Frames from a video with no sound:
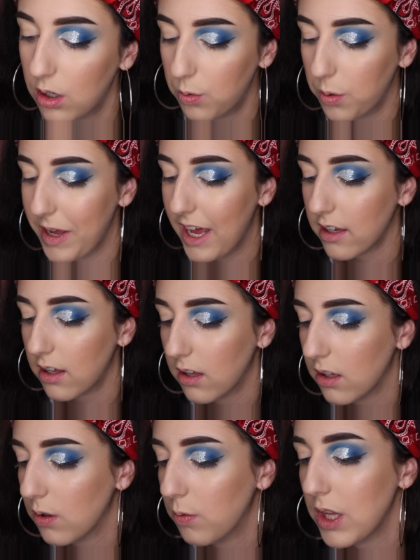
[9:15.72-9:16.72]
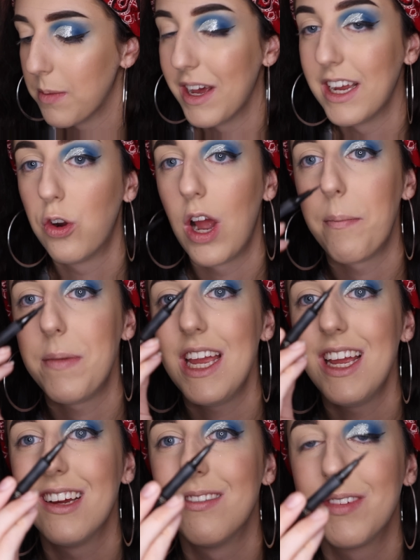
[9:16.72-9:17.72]
We're back with my
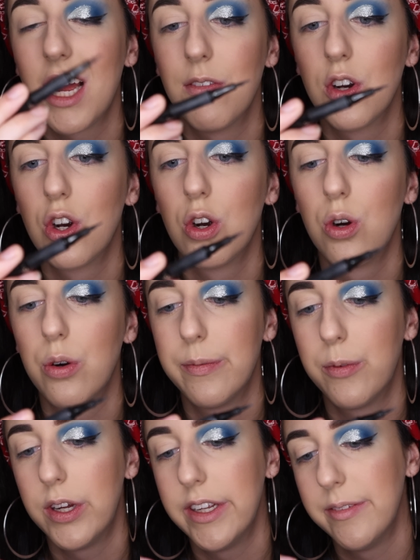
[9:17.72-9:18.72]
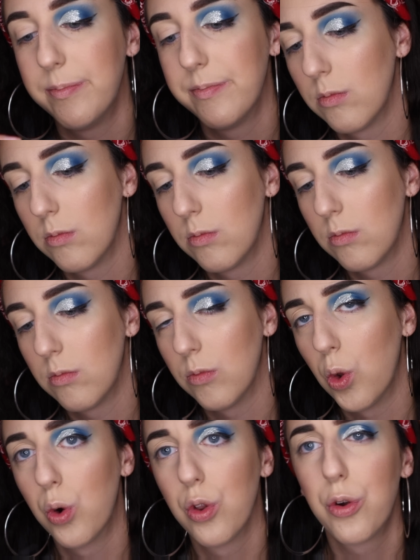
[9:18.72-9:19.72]
crappy CoverGirl one,
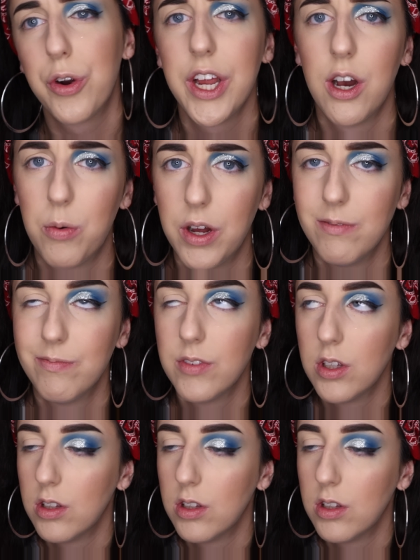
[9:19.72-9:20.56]
or L'Oreal one.